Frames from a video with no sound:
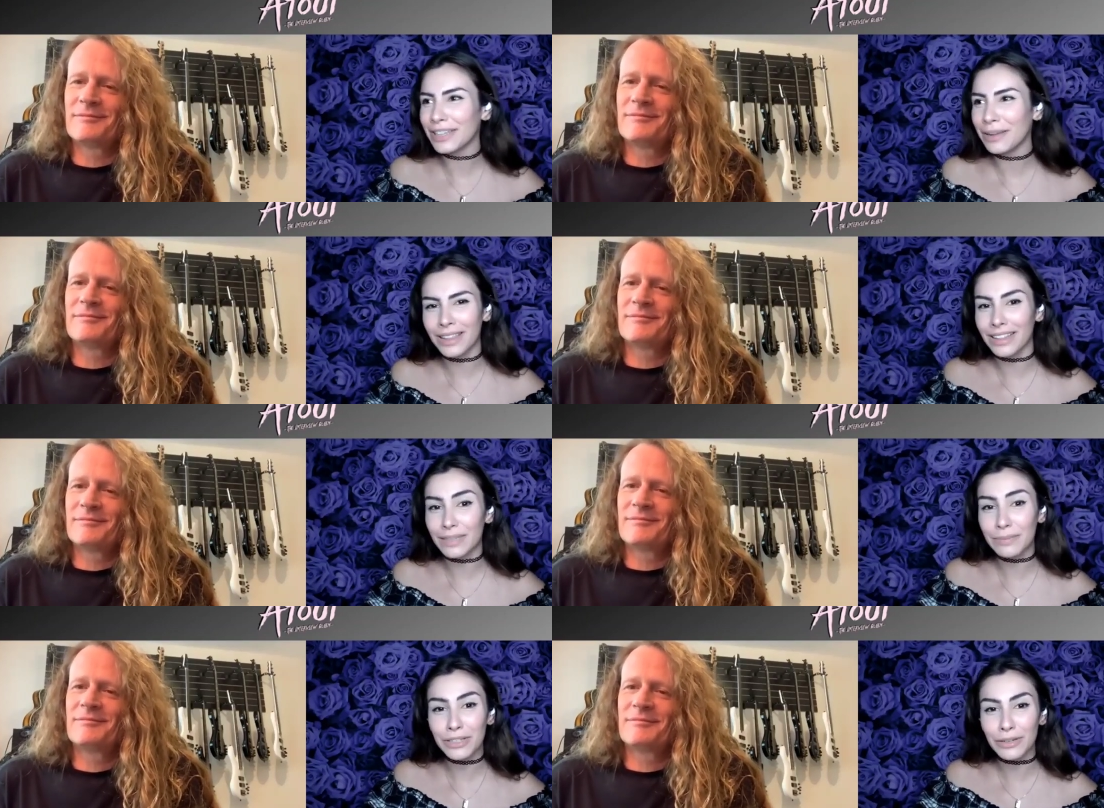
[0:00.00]
Speaker 1: and do
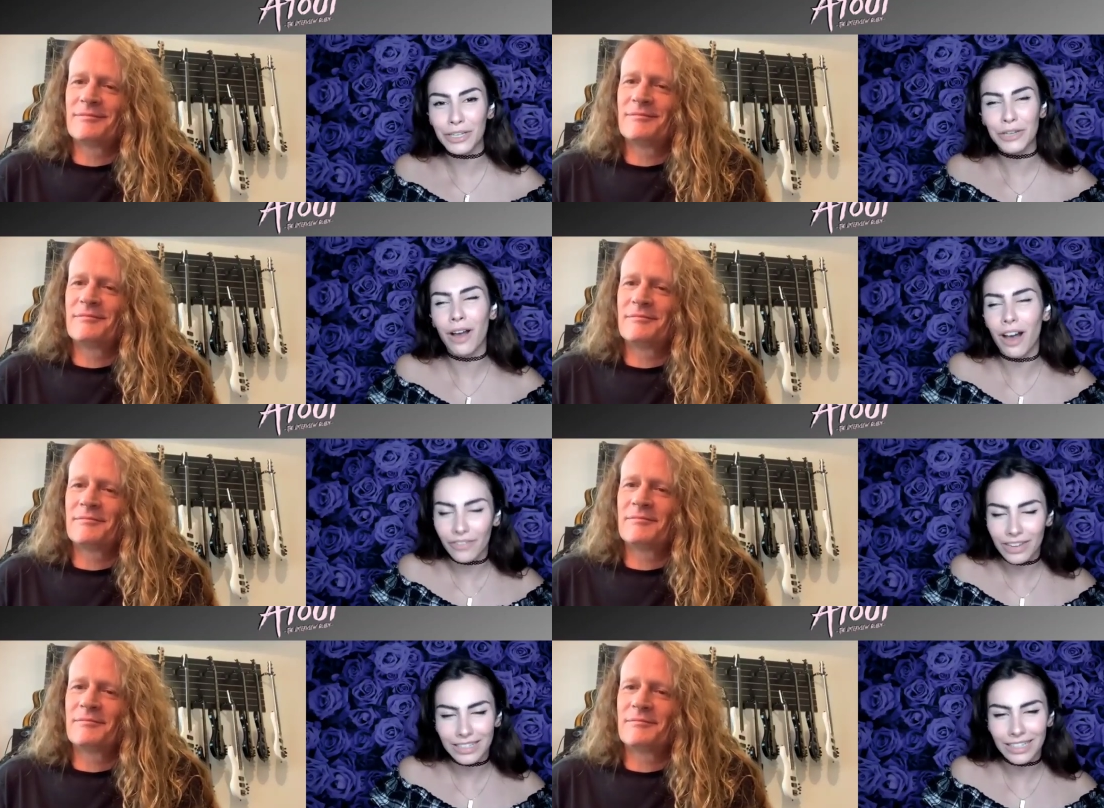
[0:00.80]
something that's music, which you
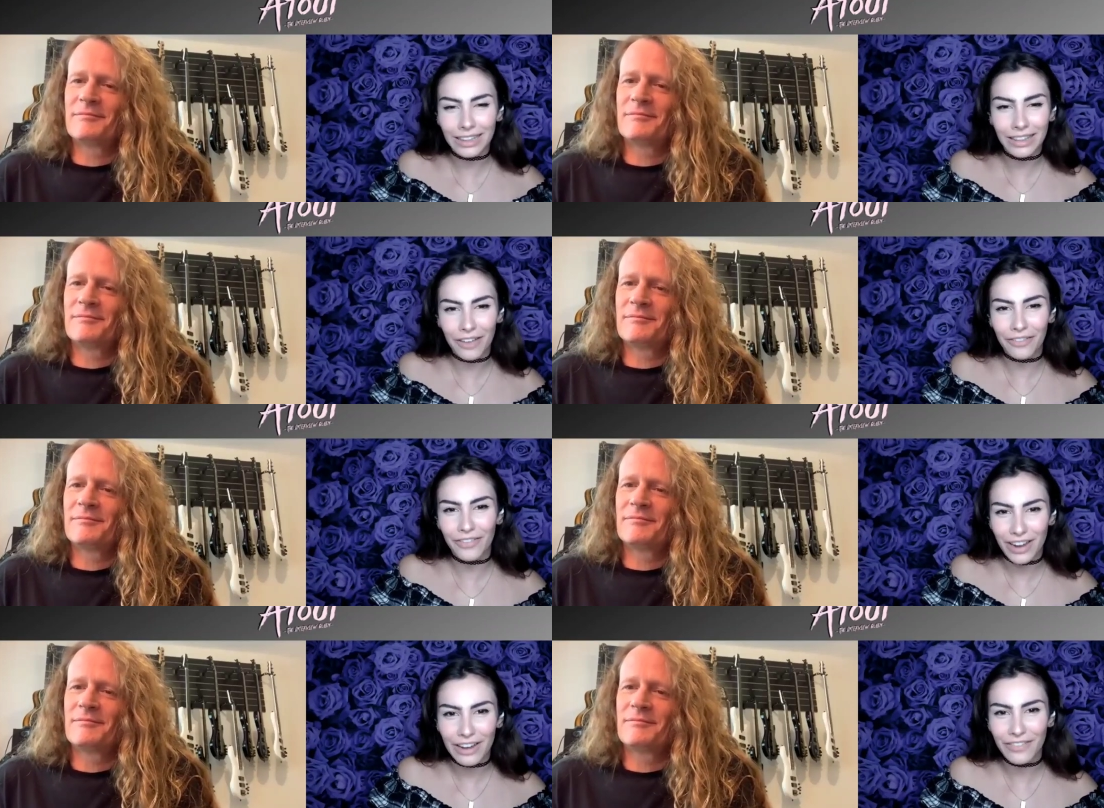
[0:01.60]
obviously
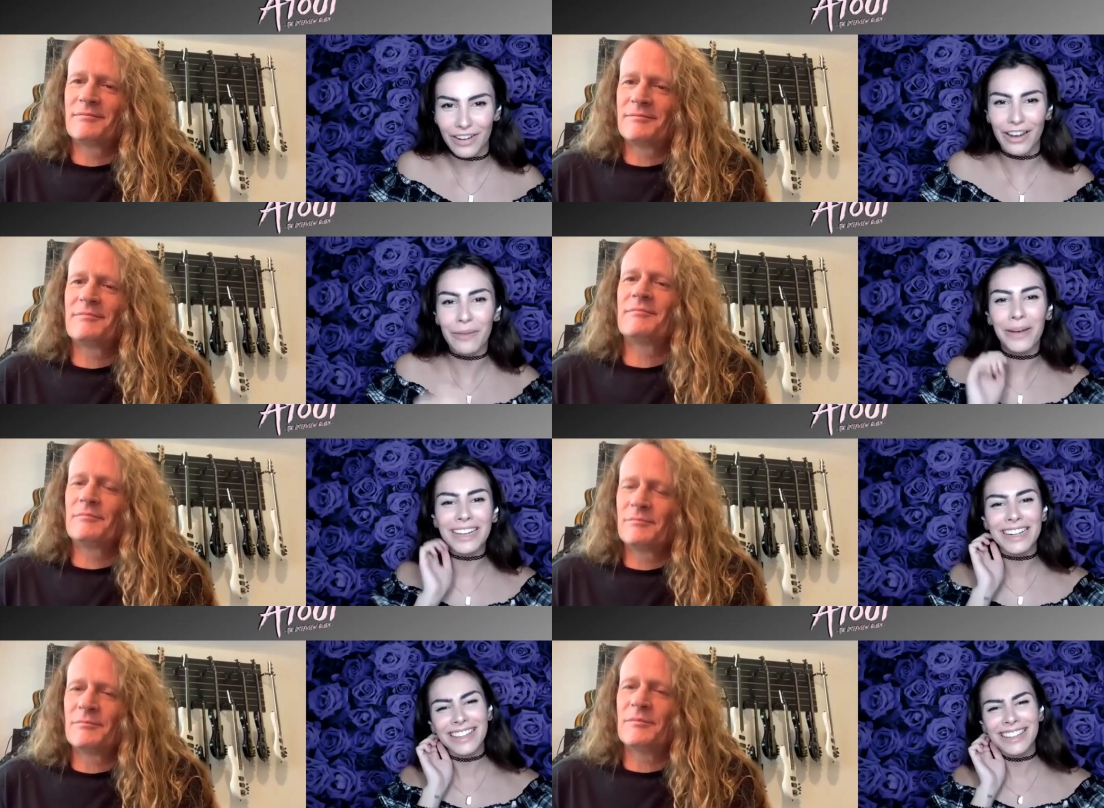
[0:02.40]
love very, very
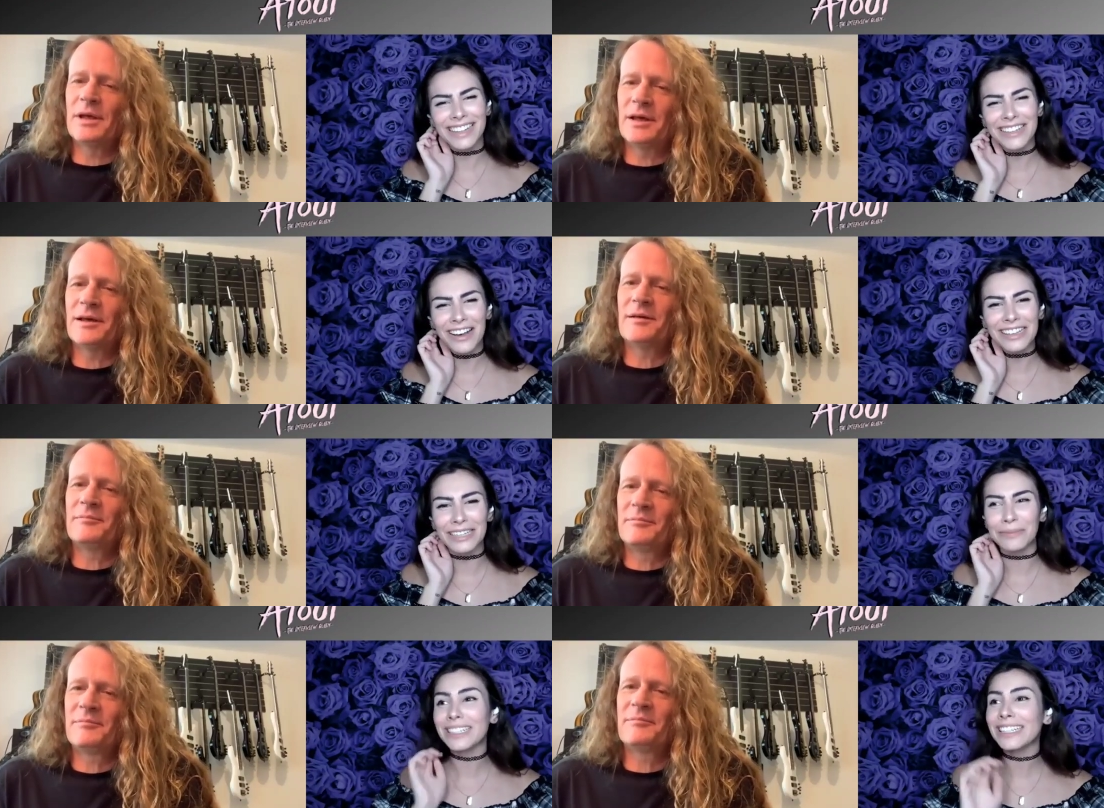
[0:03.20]
much. I think that's yeah.
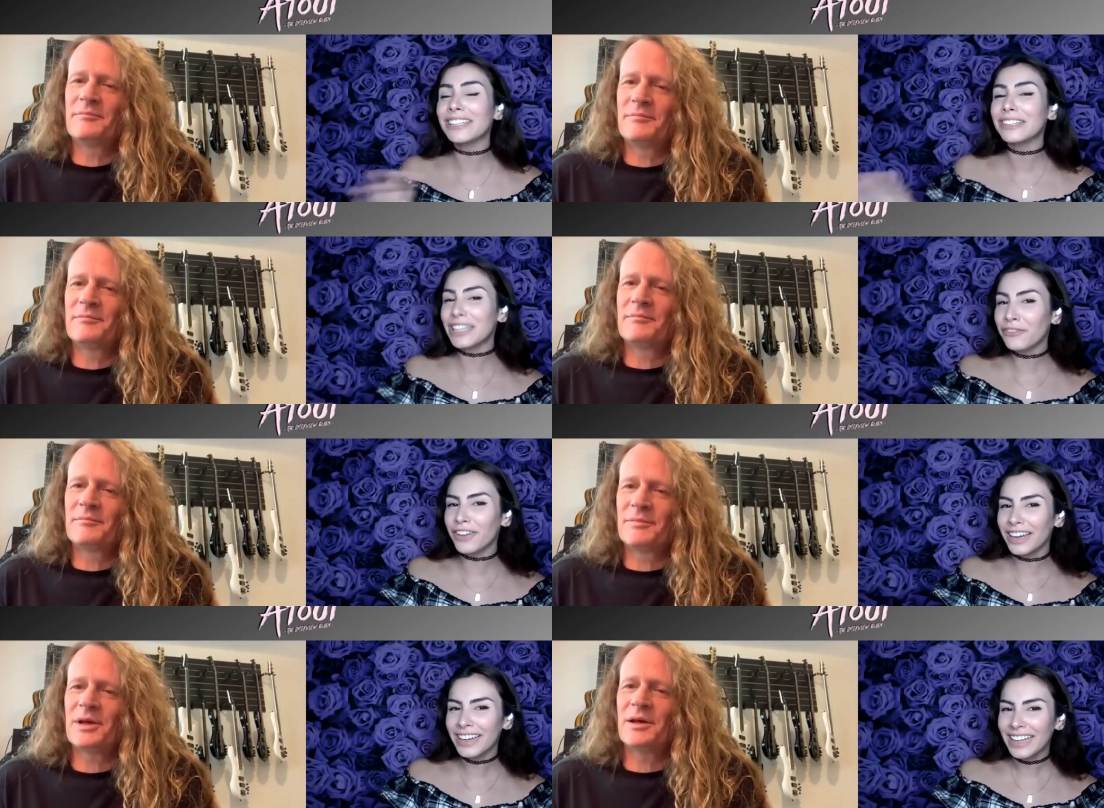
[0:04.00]
awesome, because it's still
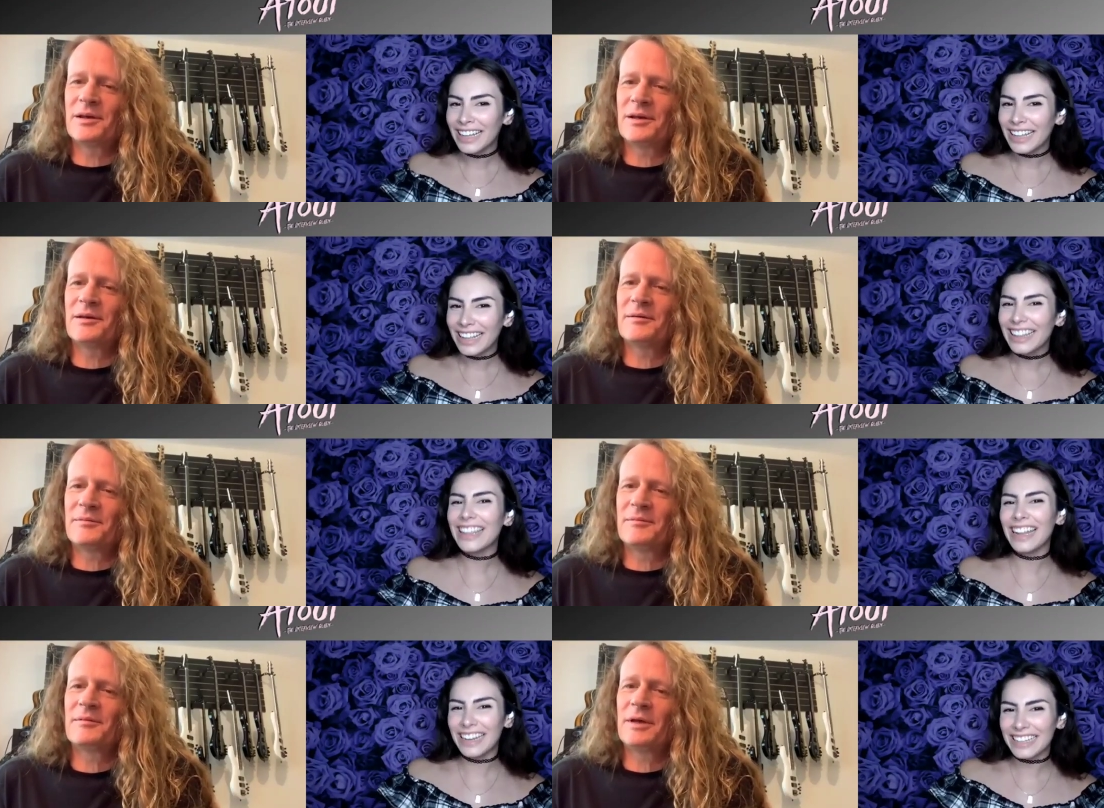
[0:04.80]
different yeah,
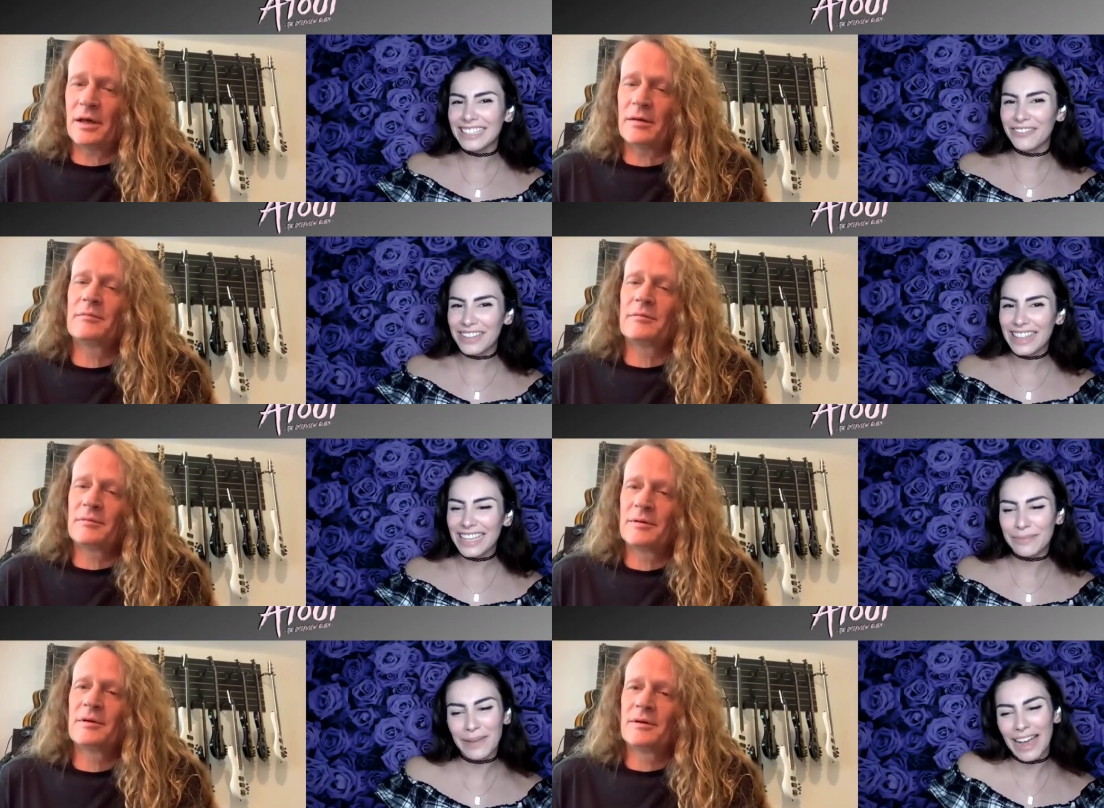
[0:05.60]
yeah. than yeah. stuff
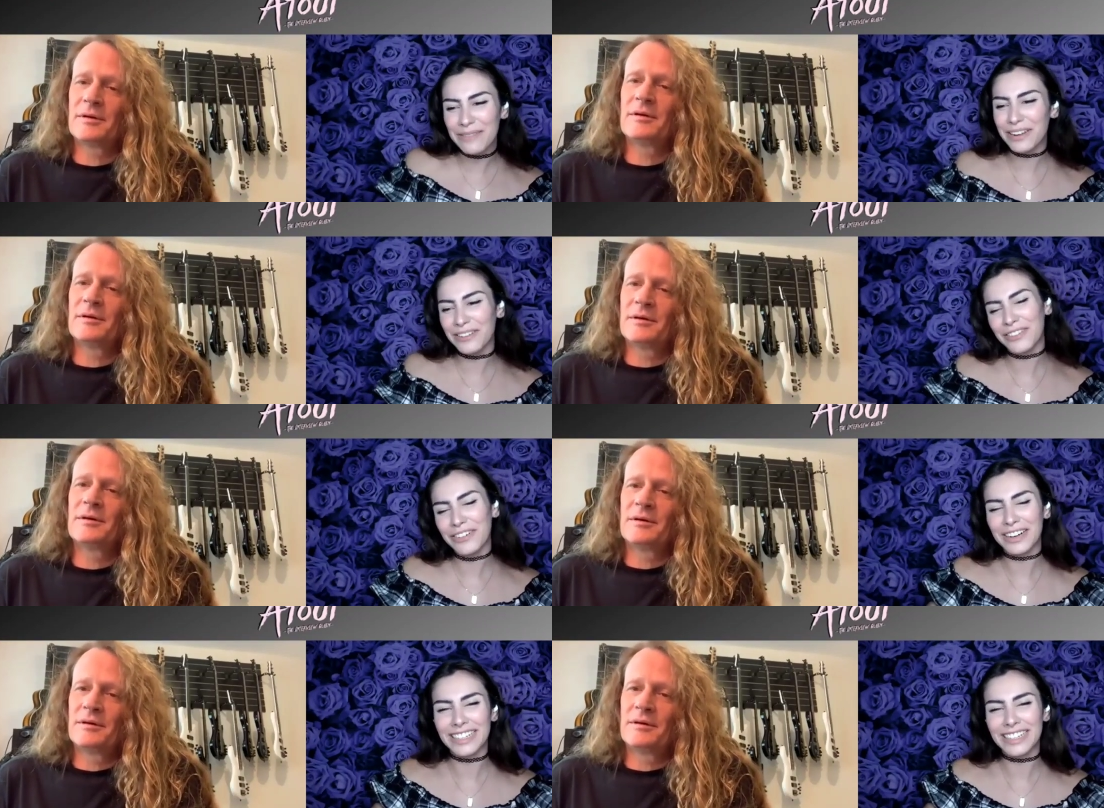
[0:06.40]
with this band, but of